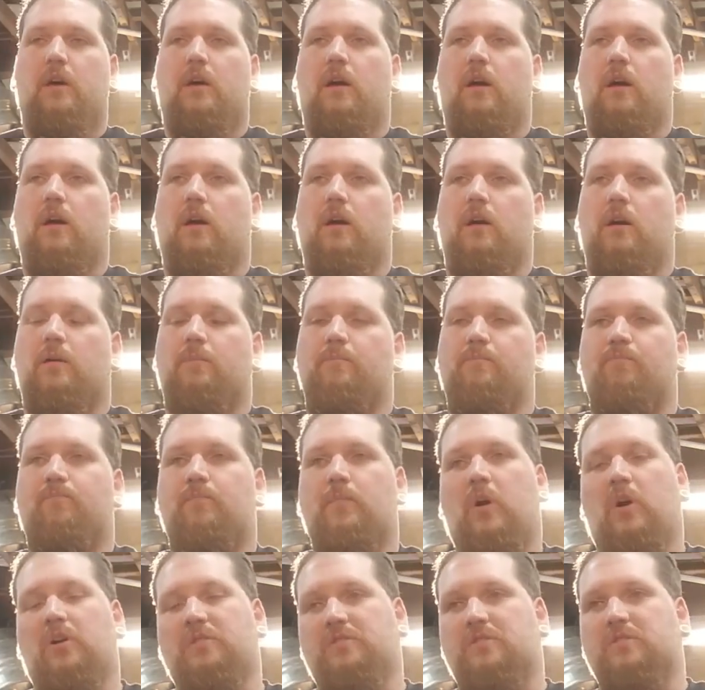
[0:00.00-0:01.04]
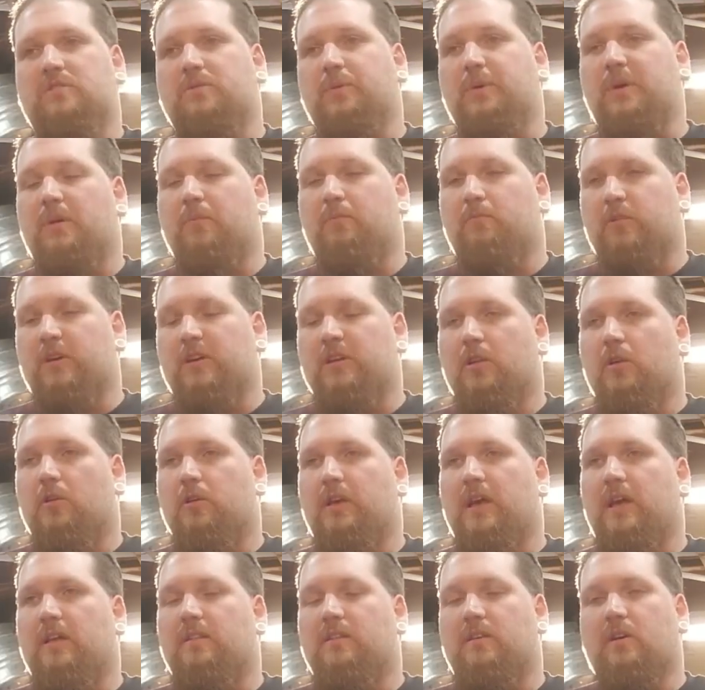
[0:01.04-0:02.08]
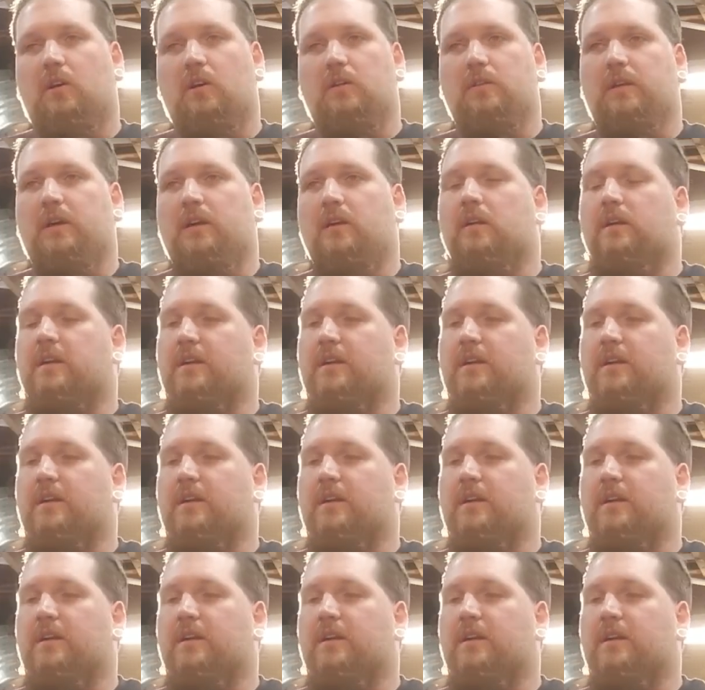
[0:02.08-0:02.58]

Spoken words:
Also, so we can relocate the alternator,